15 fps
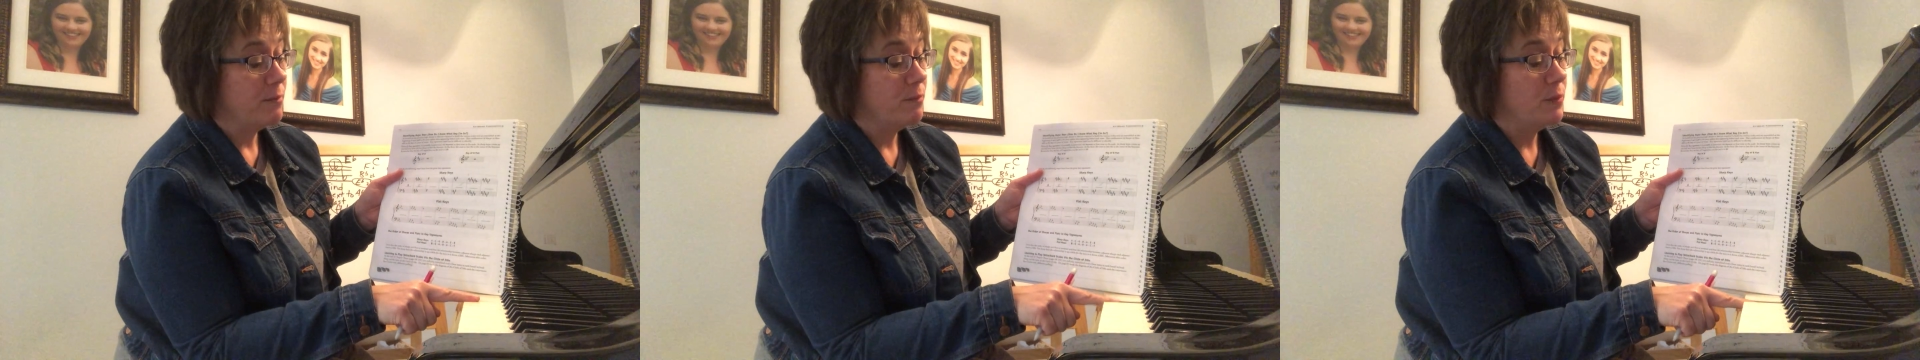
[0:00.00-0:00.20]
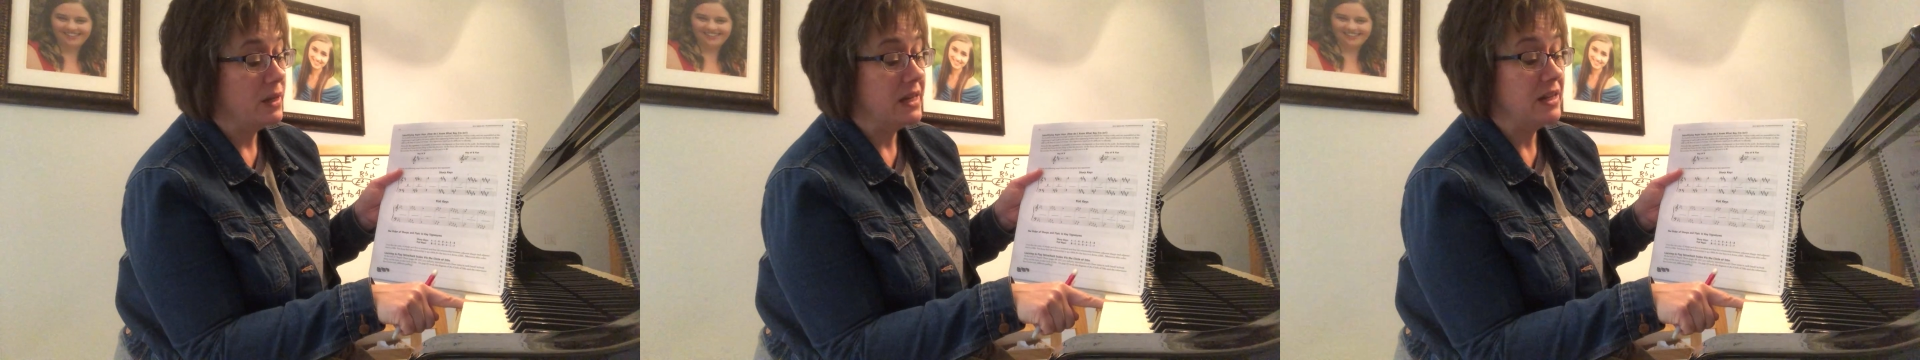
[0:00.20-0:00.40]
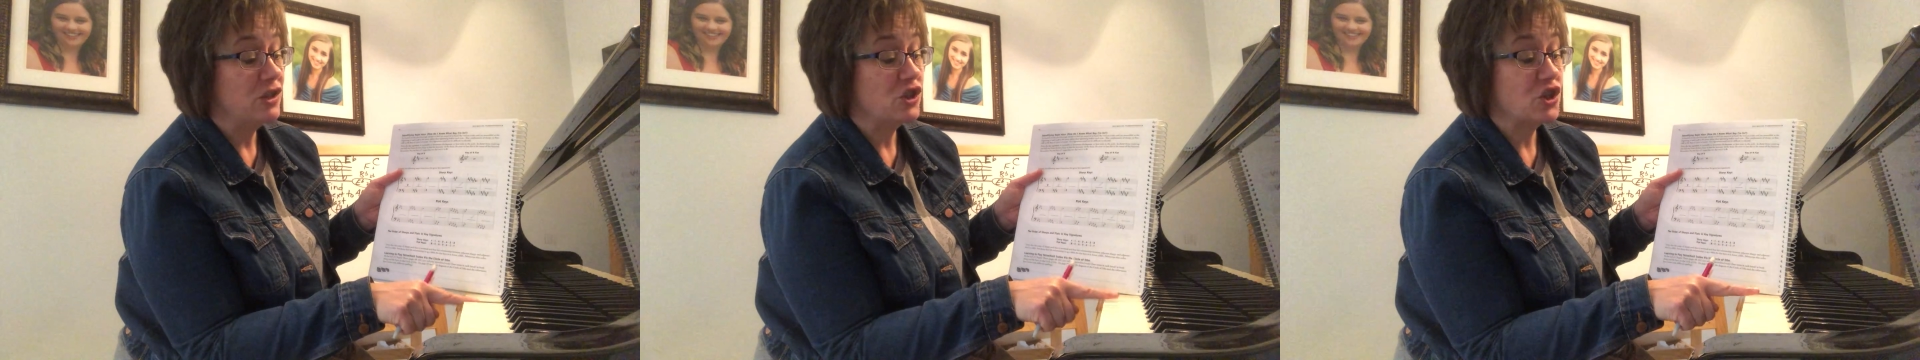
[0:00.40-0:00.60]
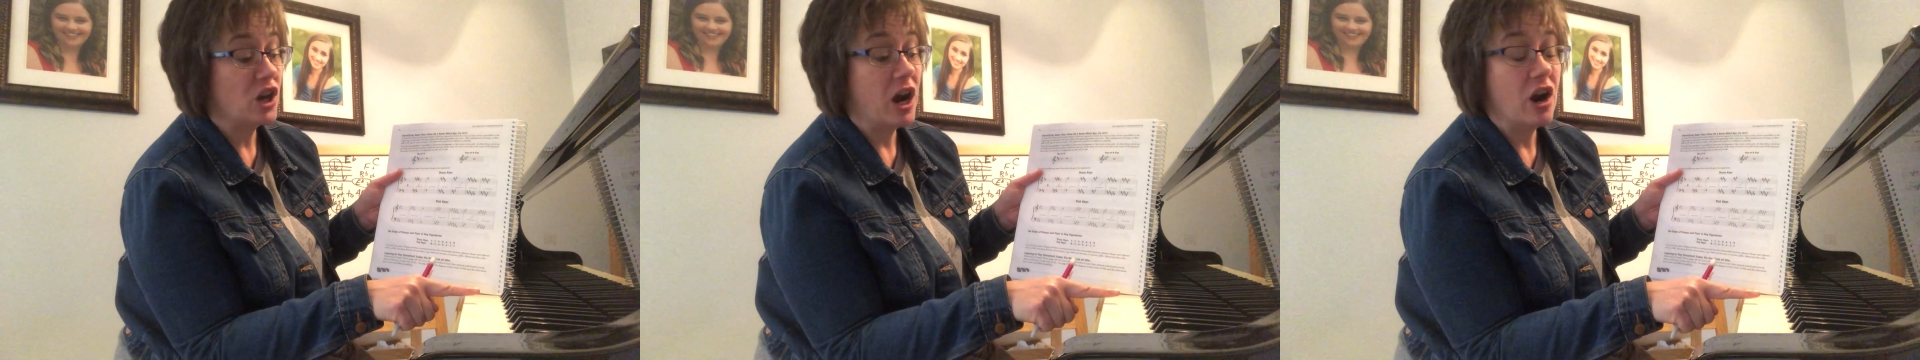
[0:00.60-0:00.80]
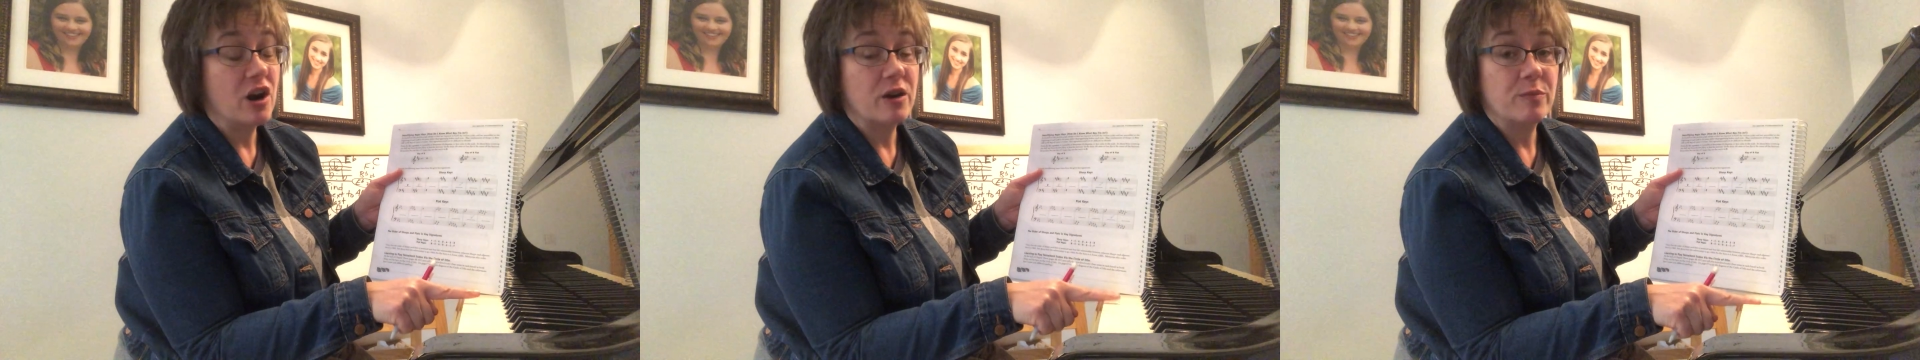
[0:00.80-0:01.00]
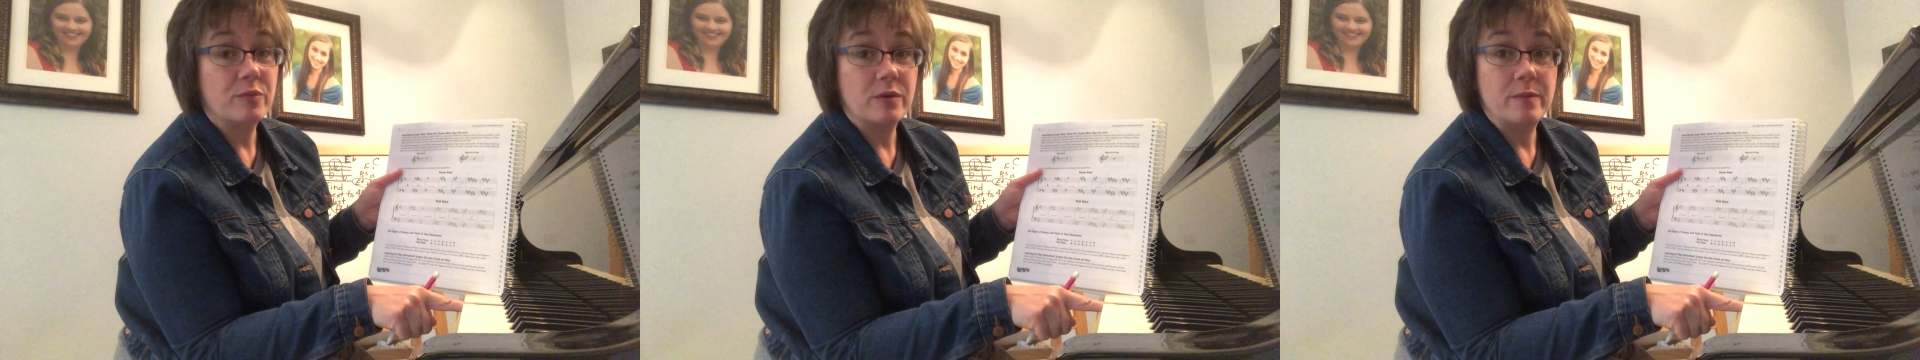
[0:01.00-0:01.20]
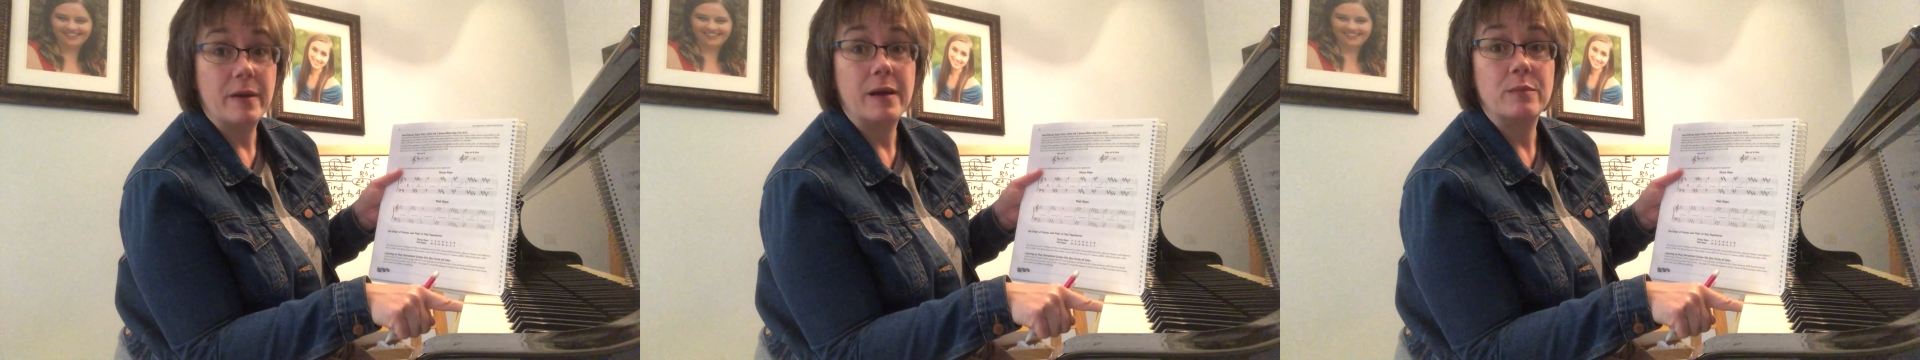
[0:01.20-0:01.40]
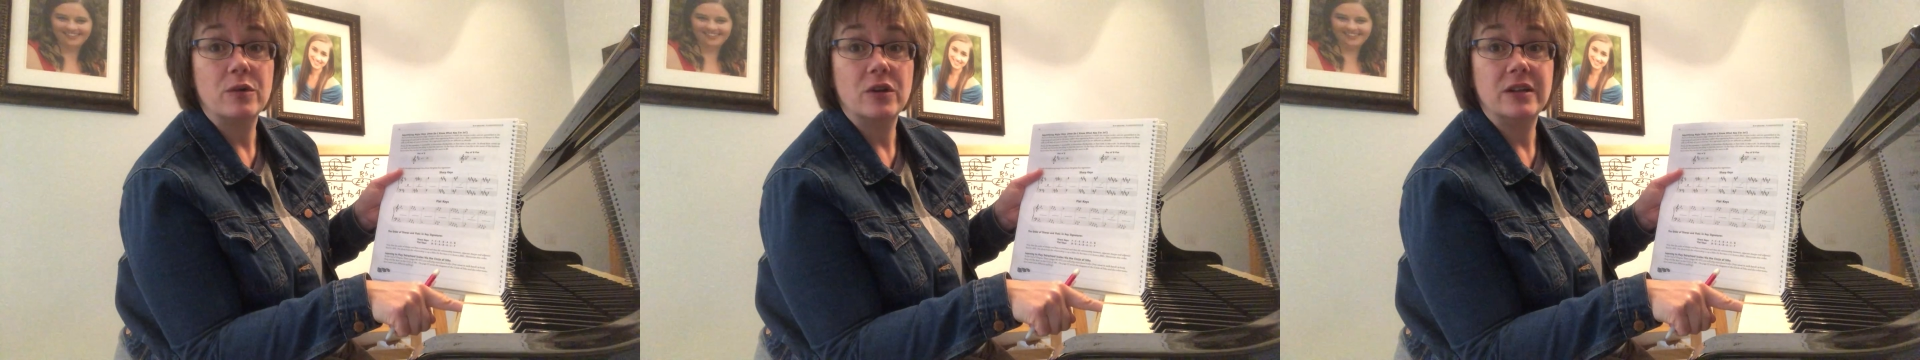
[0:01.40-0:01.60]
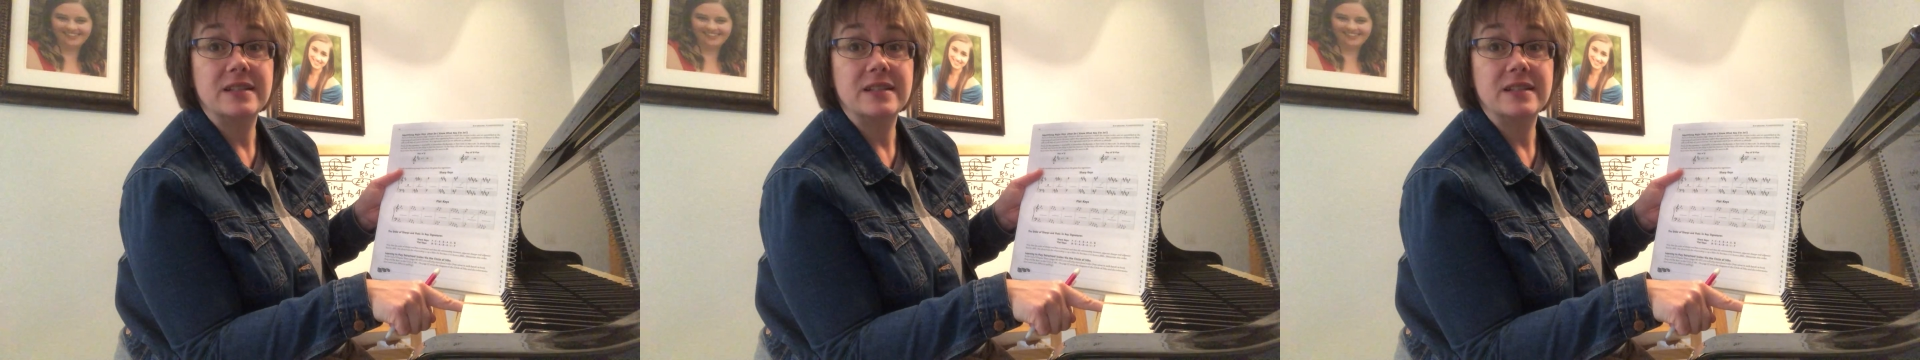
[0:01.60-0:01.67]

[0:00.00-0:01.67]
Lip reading: B sharp, remember,